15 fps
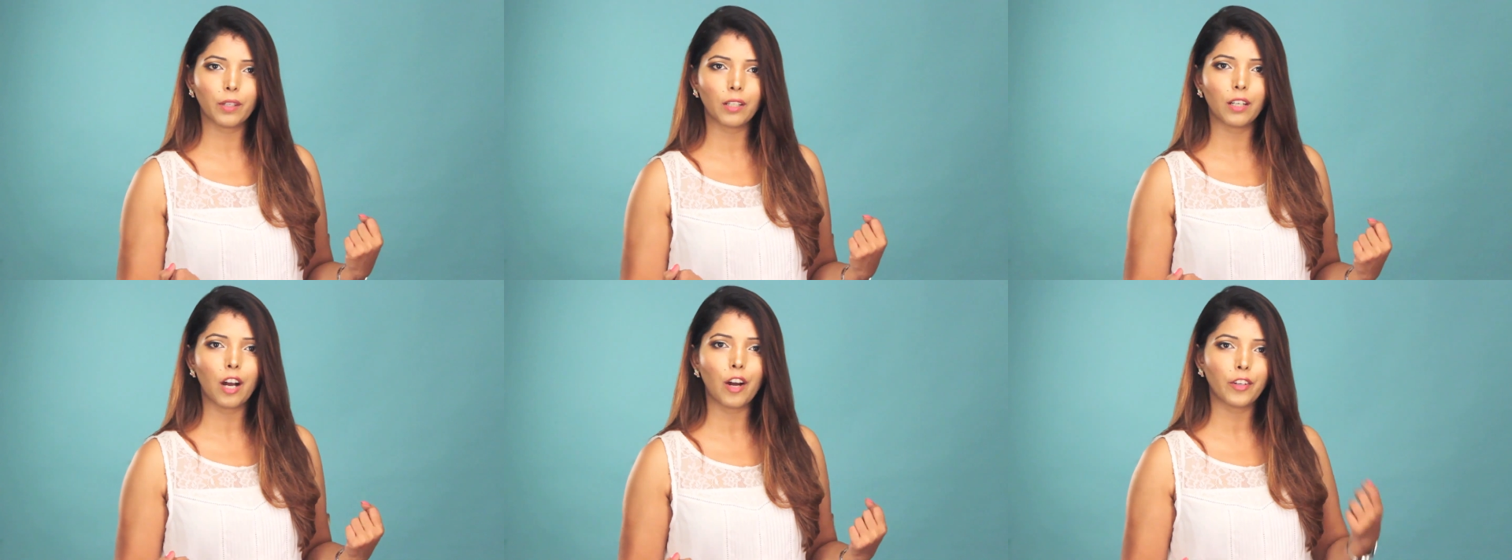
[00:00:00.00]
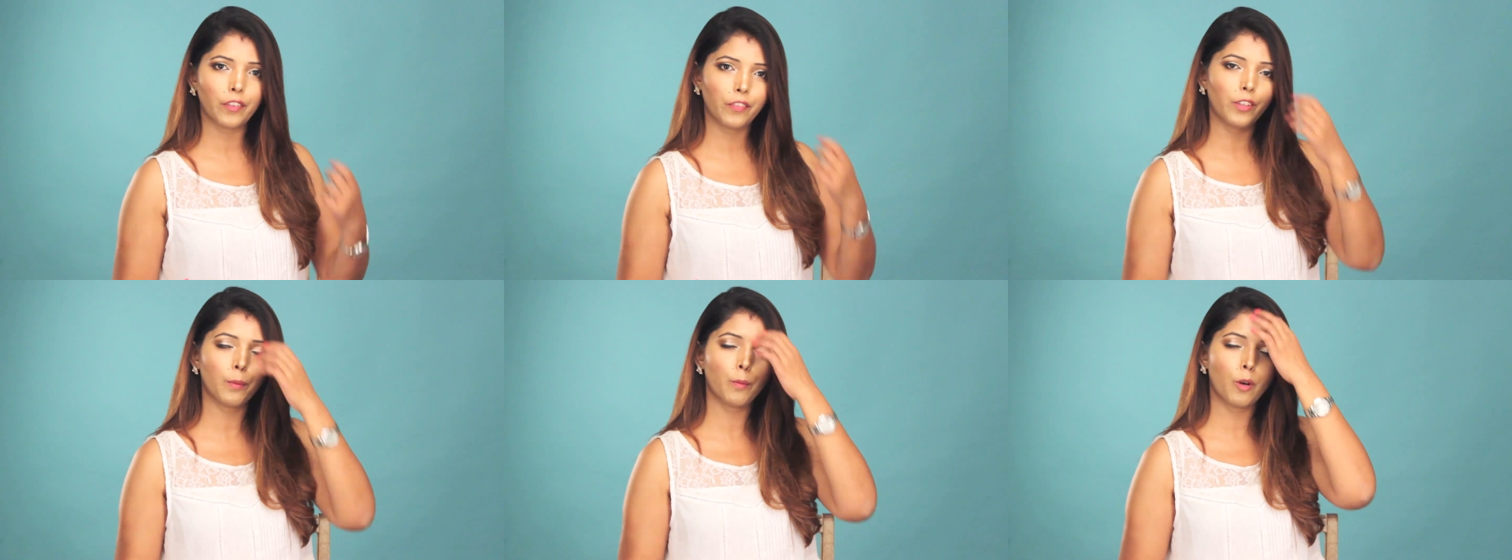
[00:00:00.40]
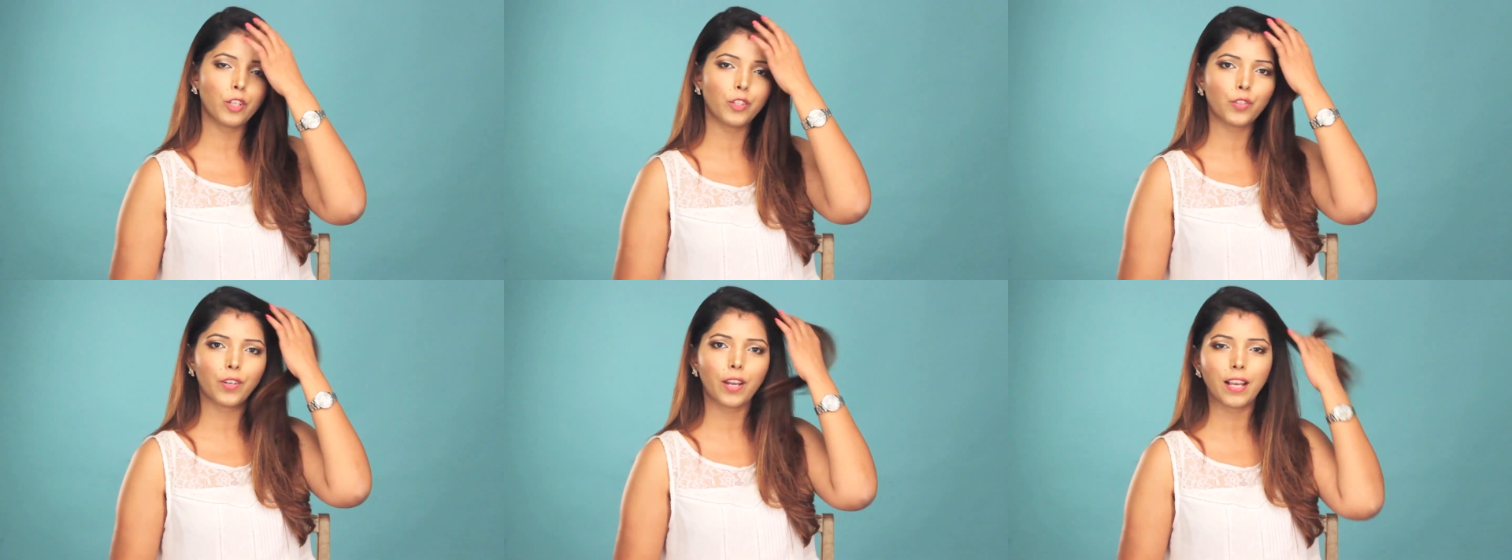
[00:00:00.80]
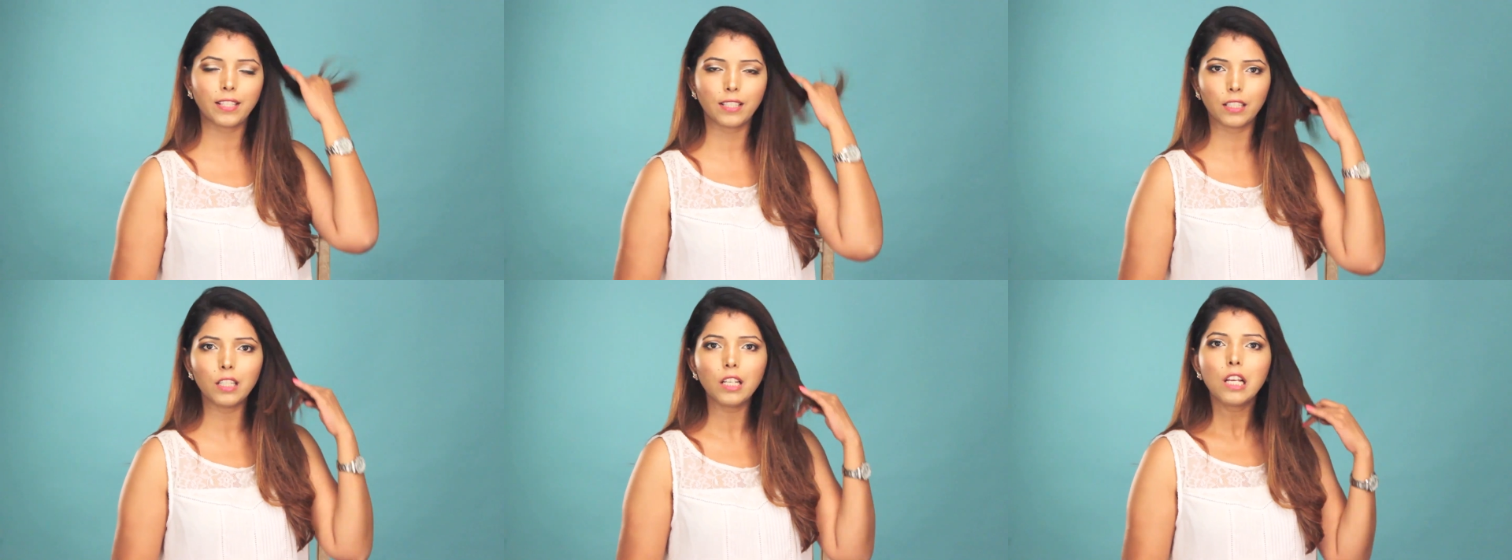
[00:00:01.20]
out of your
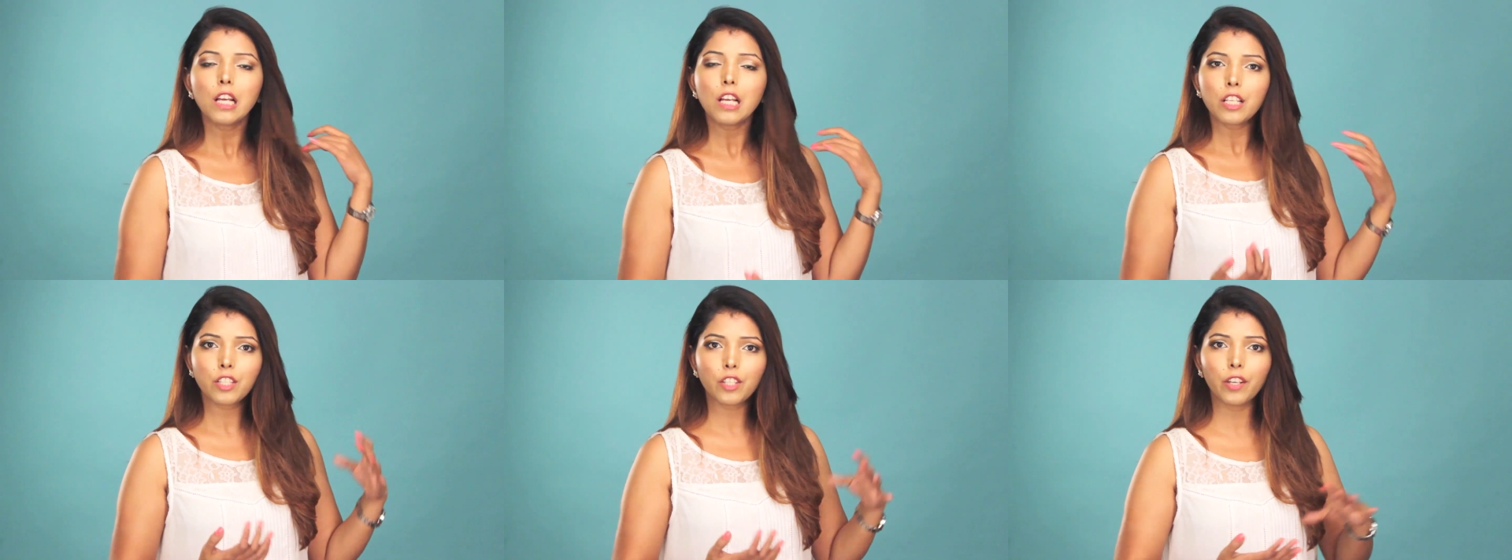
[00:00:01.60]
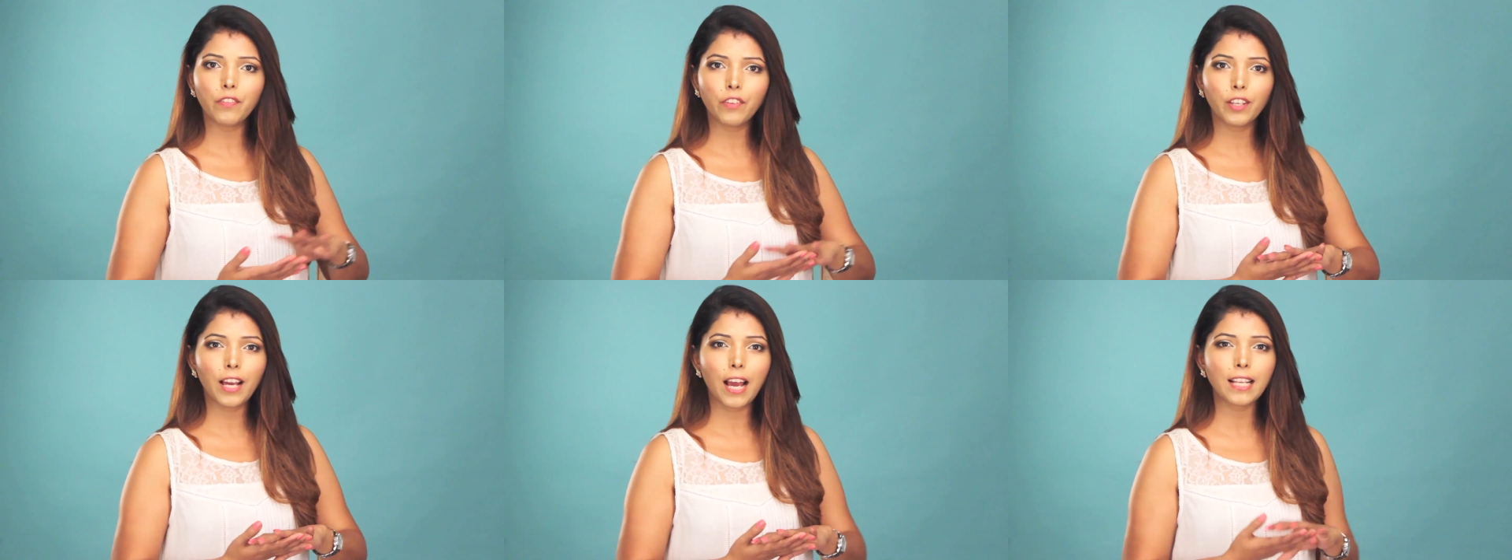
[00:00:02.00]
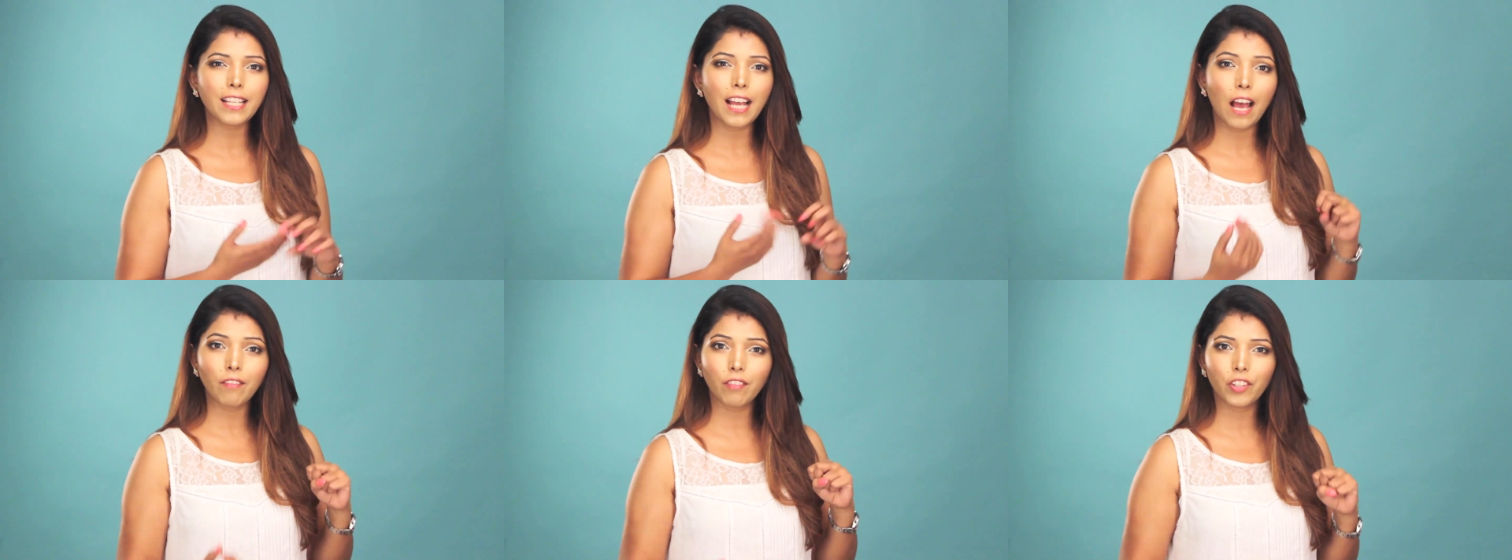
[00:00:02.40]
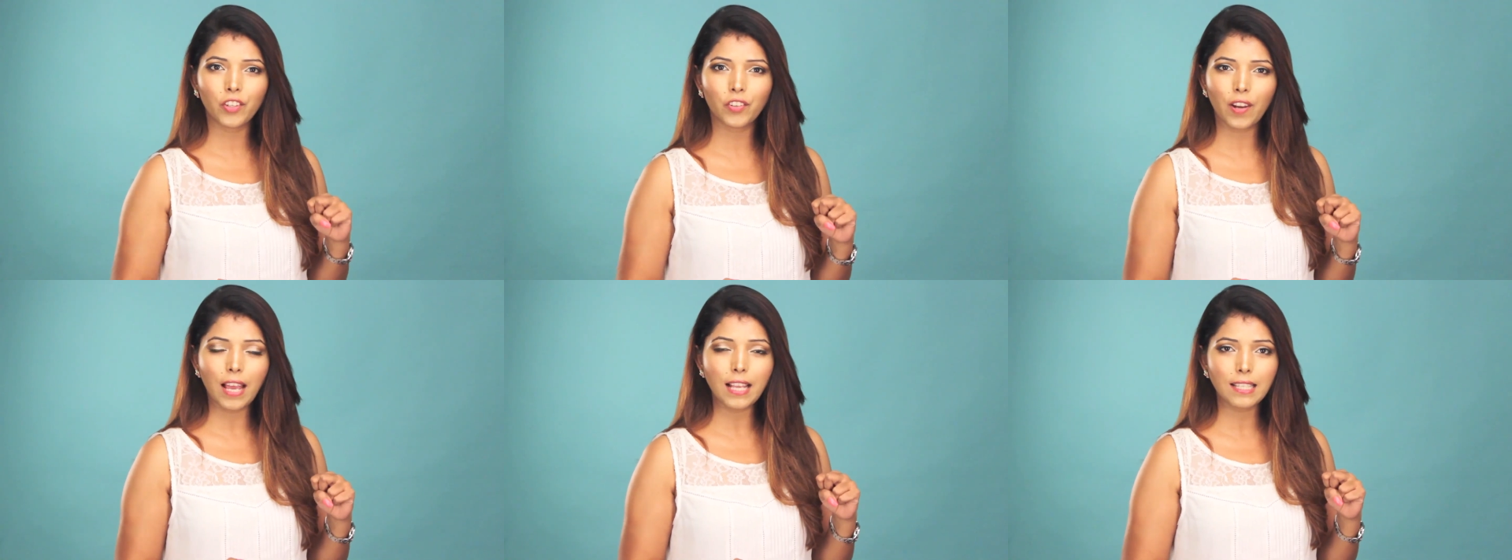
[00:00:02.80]
moisturizer. So if you guys have a
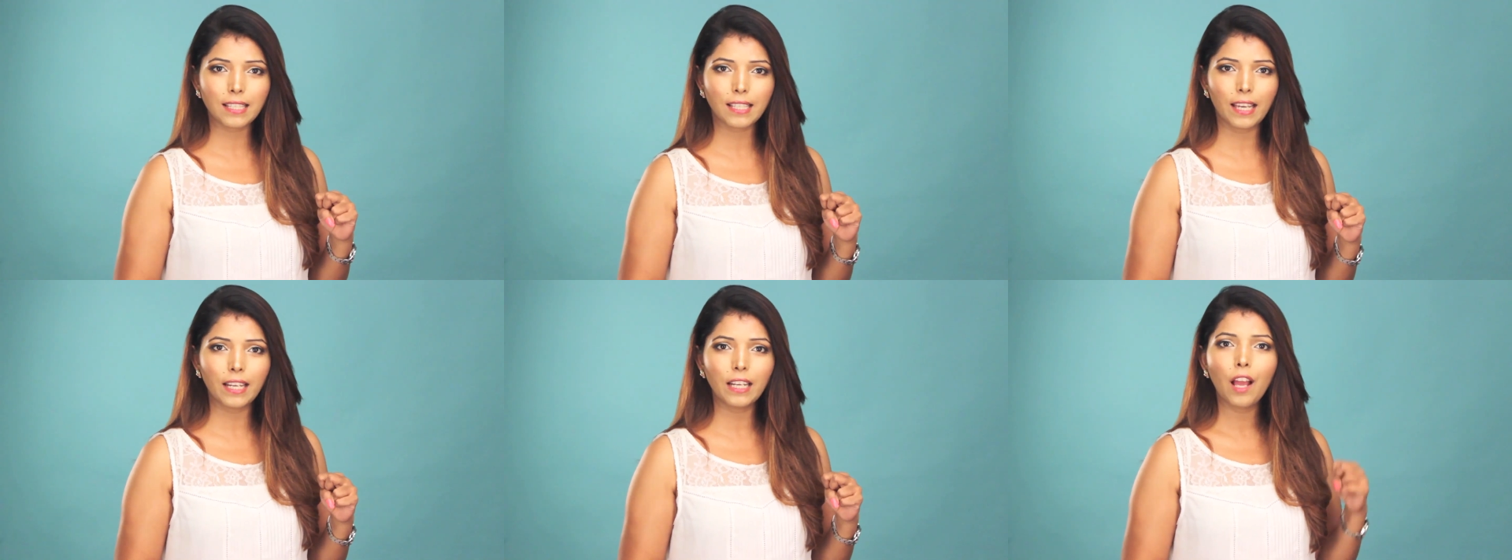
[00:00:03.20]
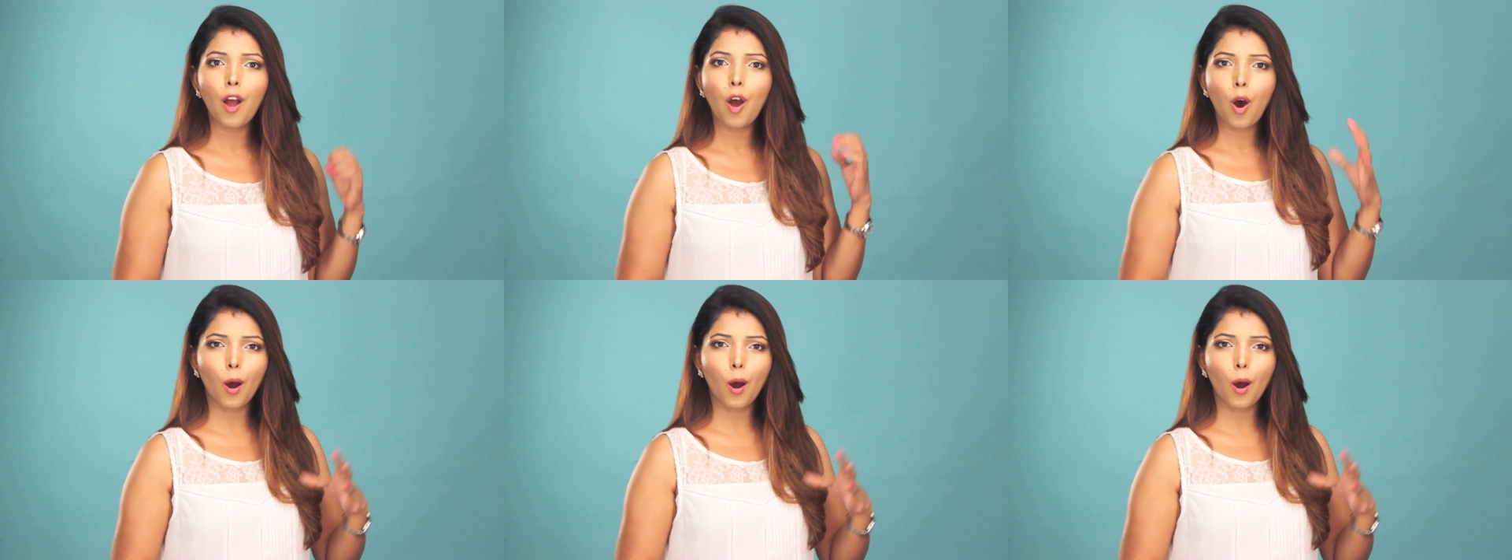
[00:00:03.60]
dry skin,